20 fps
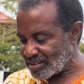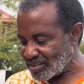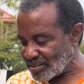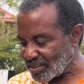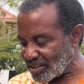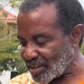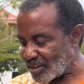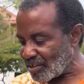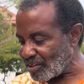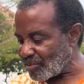
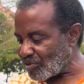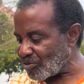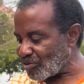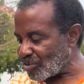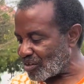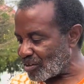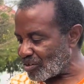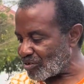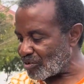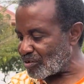
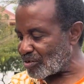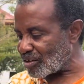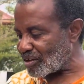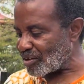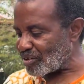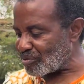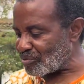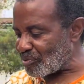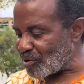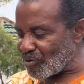Yeah,
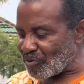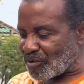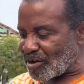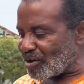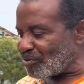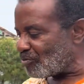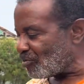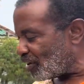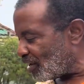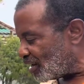that's my
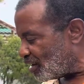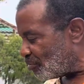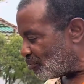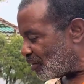wife right here.